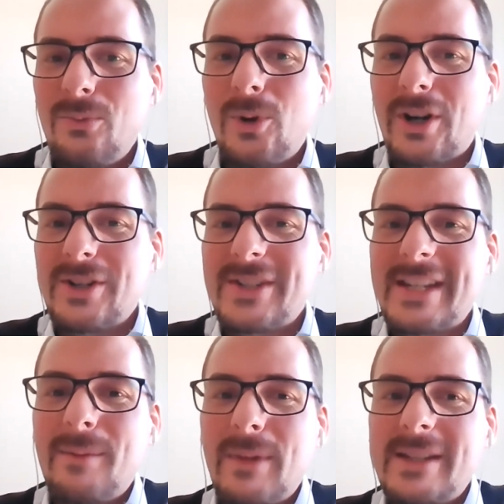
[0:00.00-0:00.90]
what are
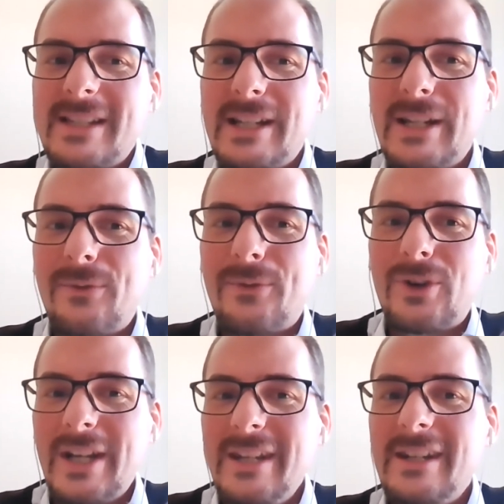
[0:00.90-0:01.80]
segments that
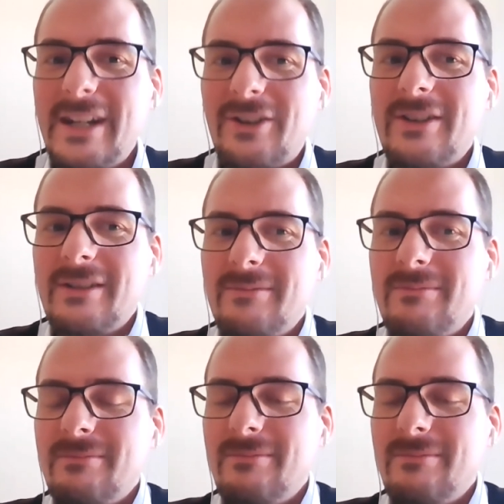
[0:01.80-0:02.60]
differ in their